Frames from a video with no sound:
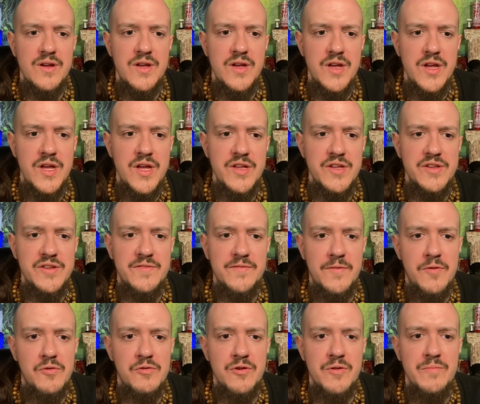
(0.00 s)
his
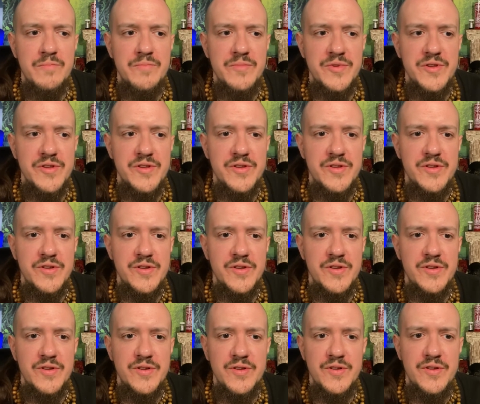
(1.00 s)
forms
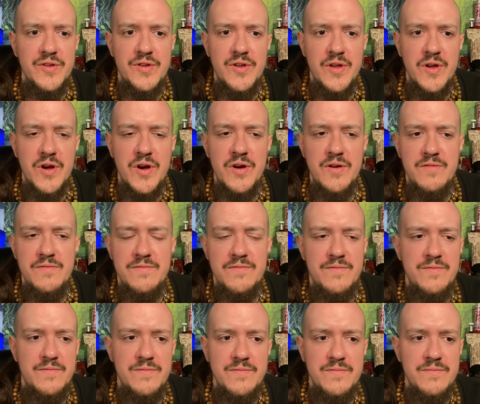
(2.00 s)

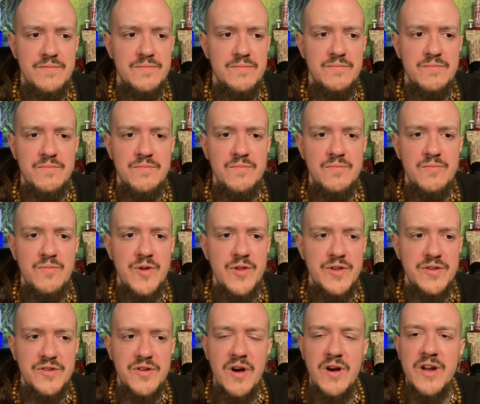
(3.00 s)
of when
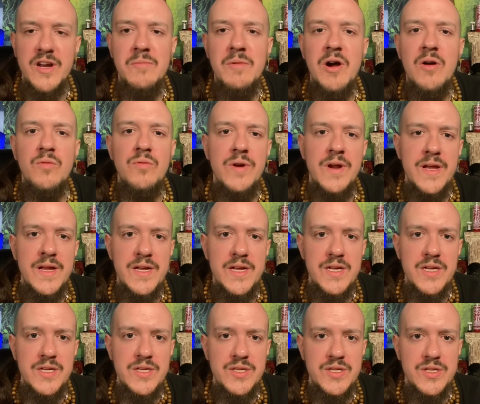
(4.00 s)
it's talking about
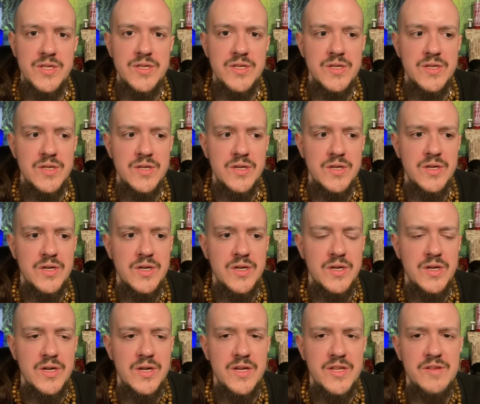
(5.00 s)
rage,
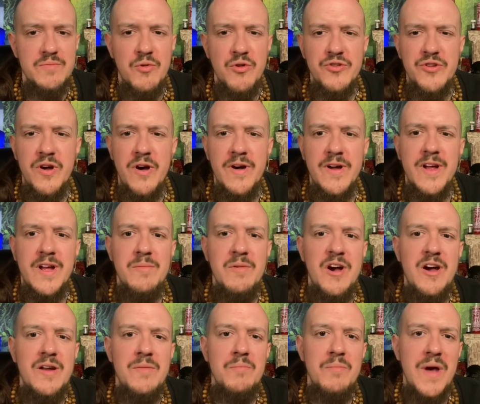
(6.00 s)
it's more talking
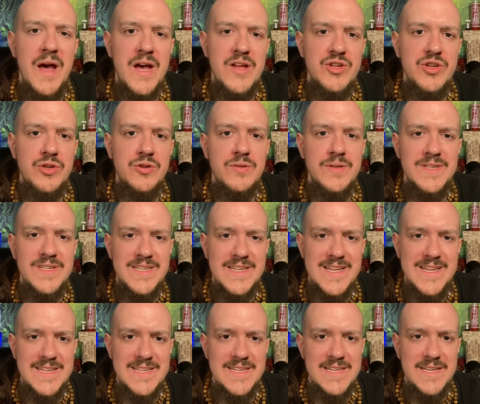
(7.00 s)
about magical
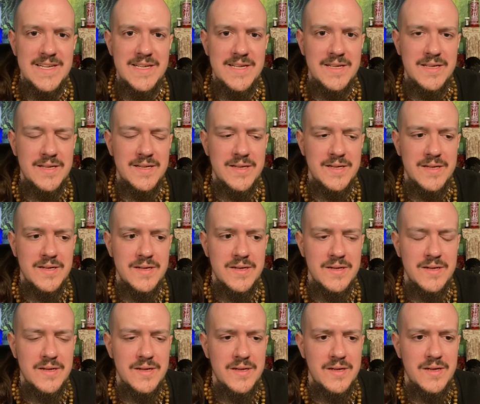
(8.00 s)
intensity.
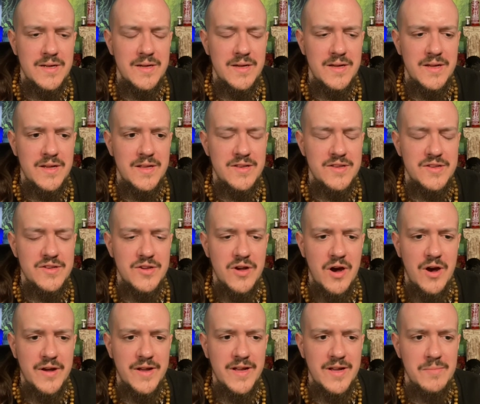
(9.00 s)
It's
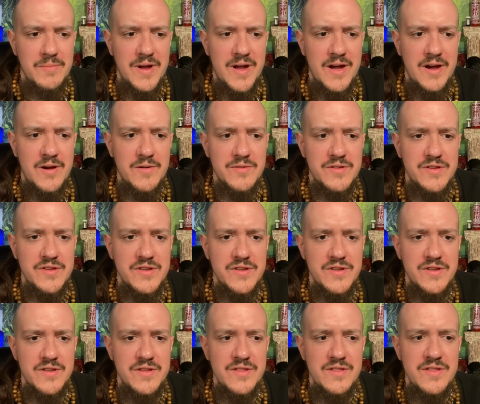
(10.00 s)
talking about
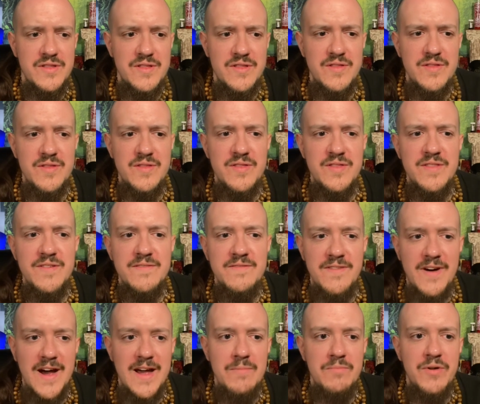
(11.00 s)
the
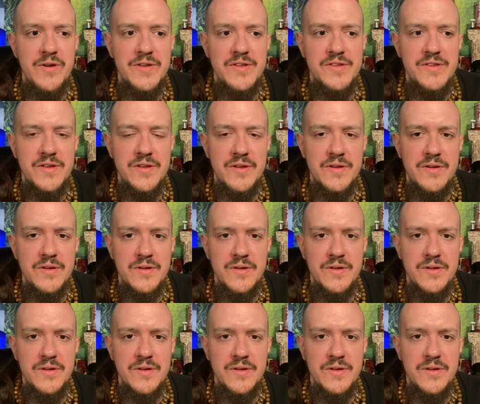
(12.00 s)
vibrancy